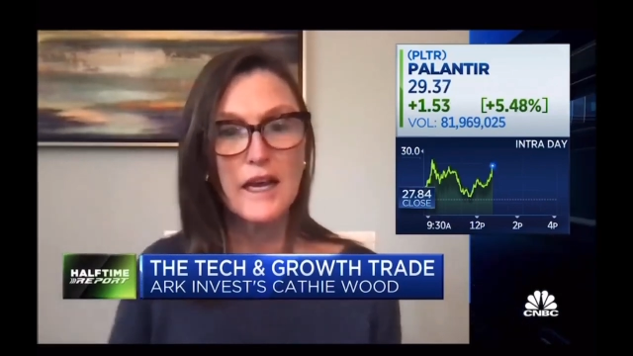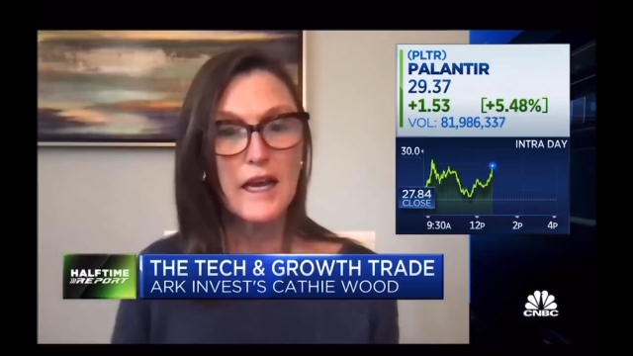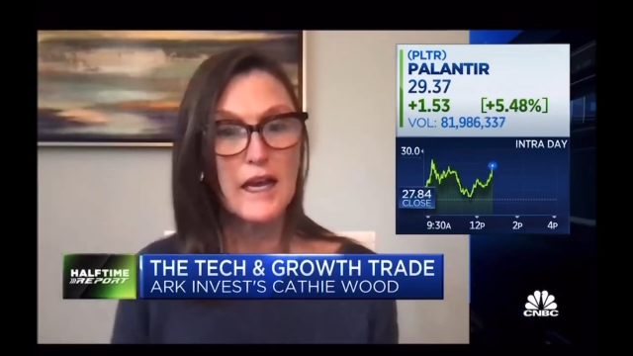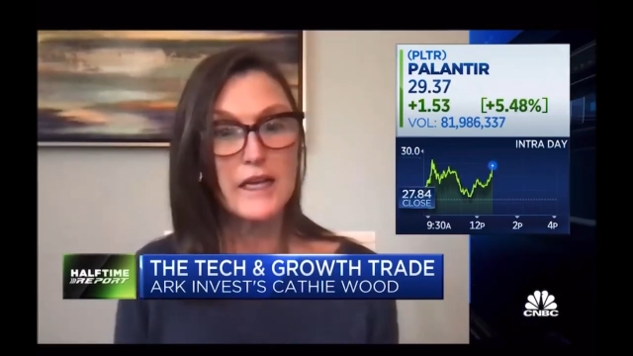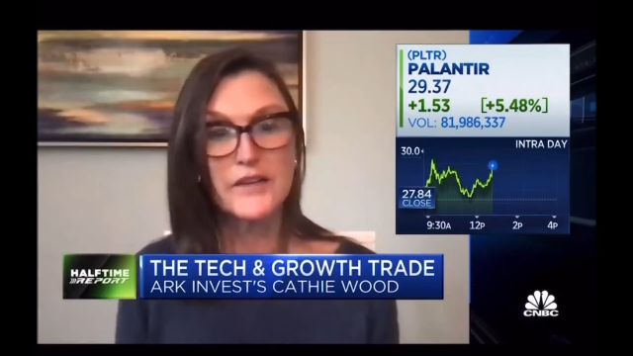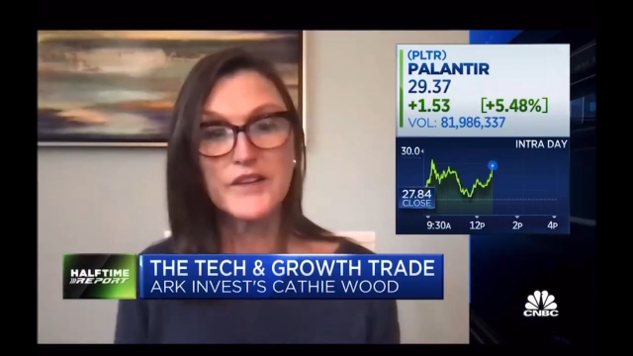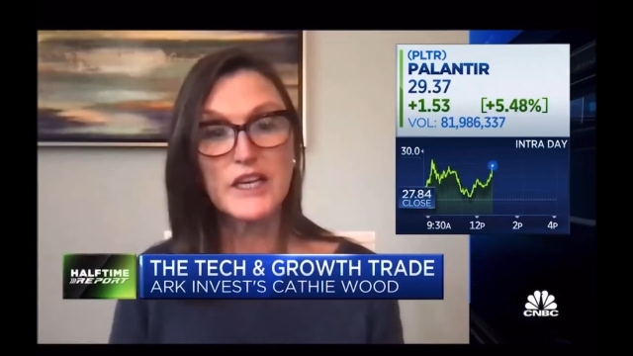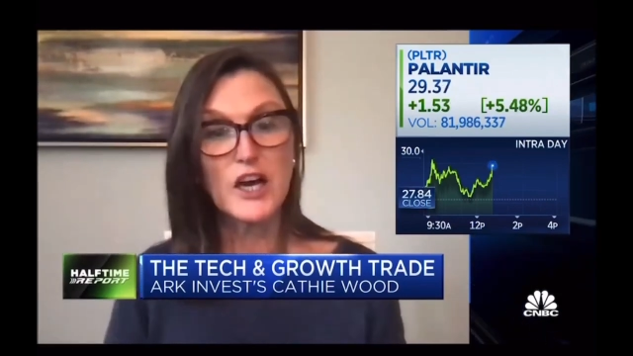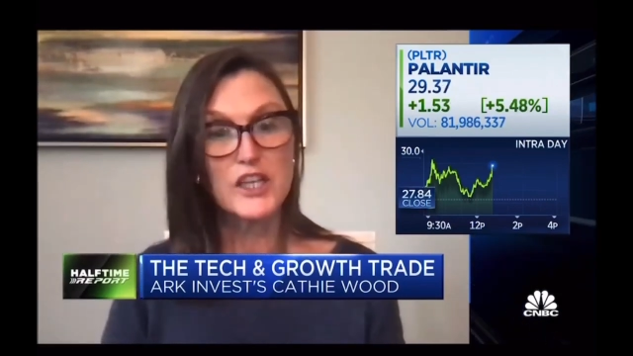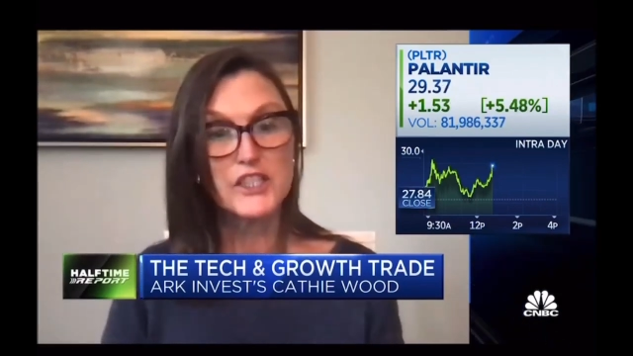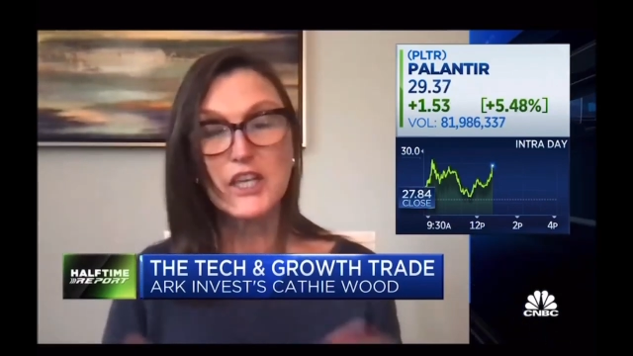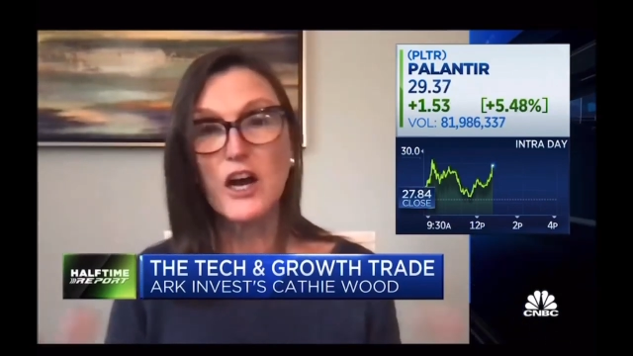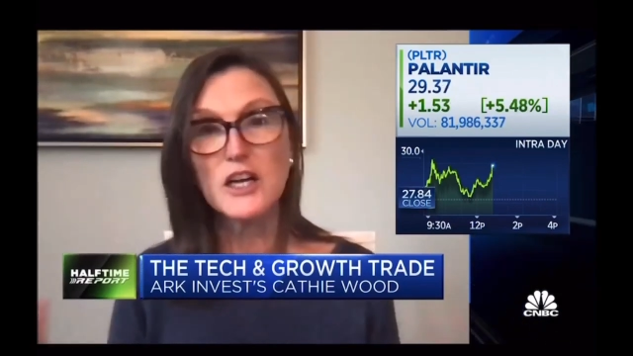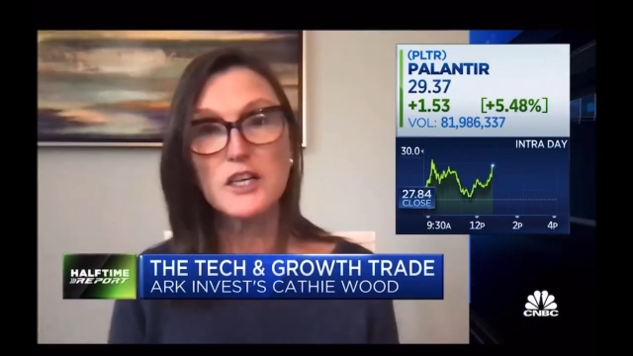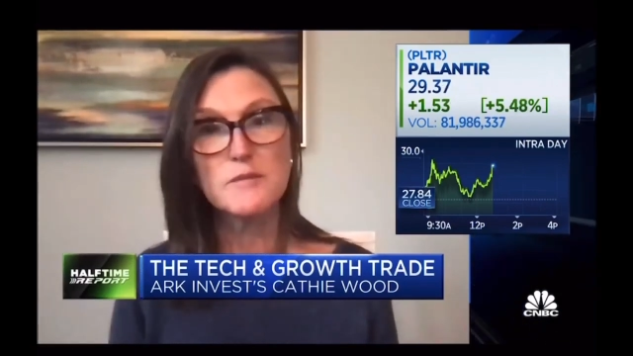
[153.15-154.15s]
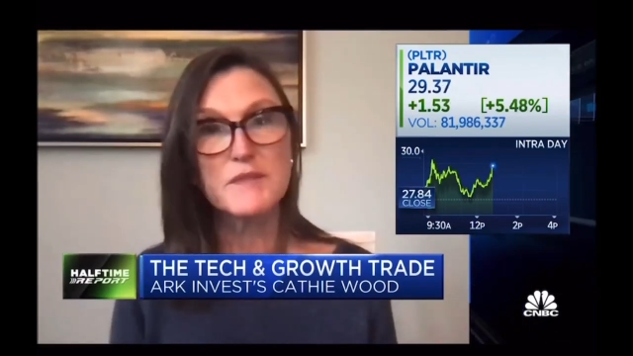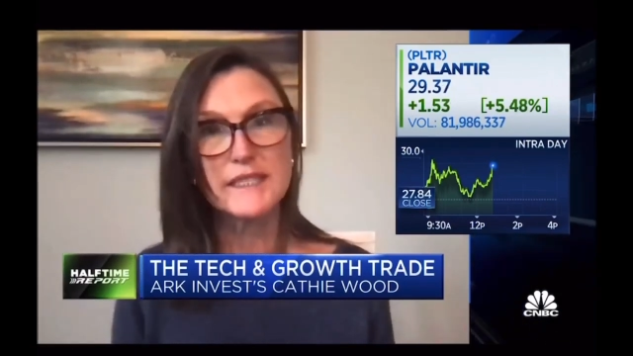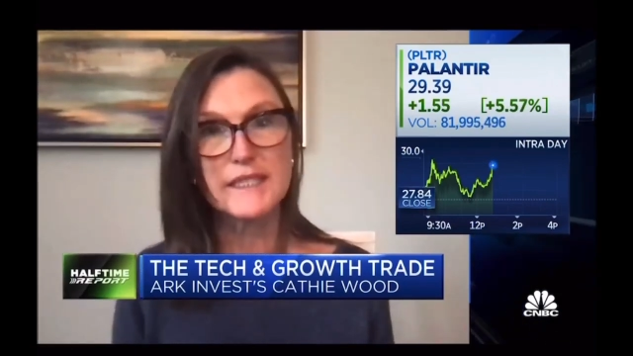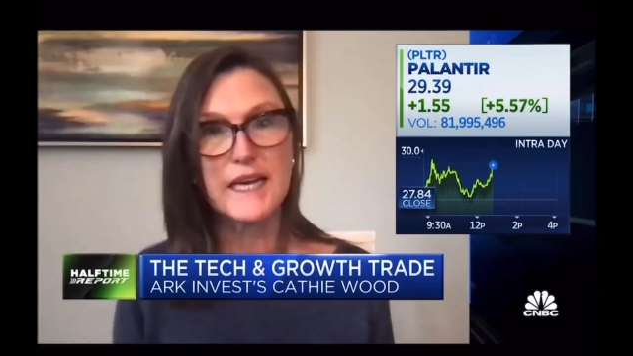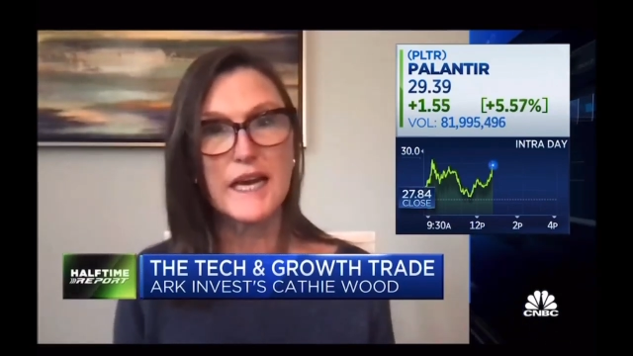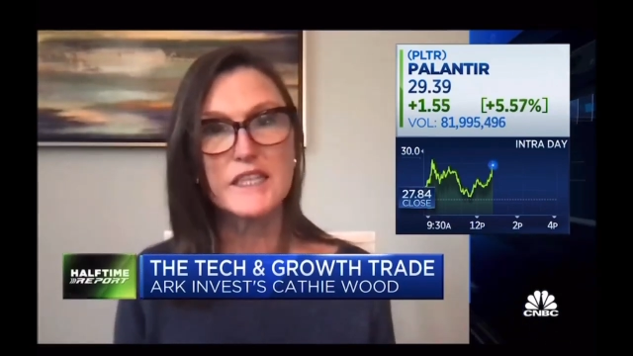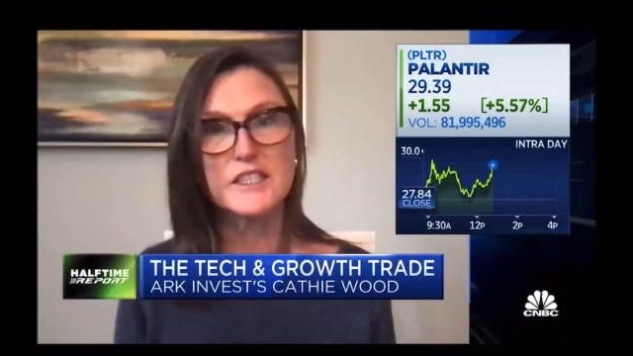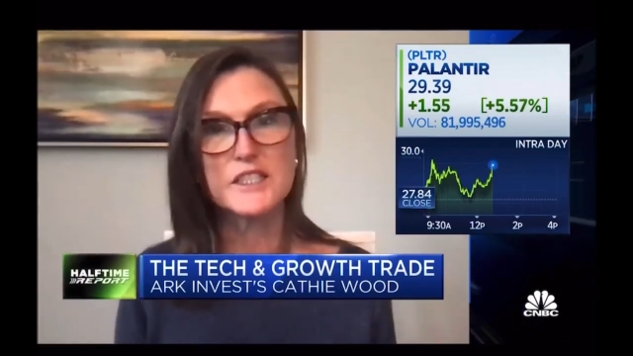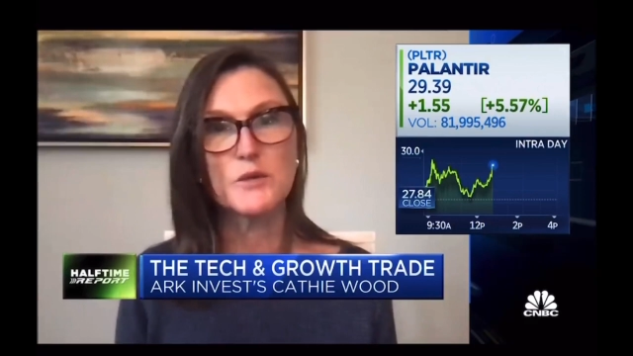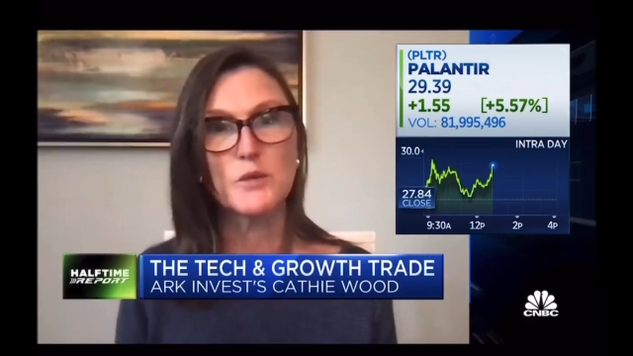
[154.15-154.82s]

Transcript: And the autonomous taxi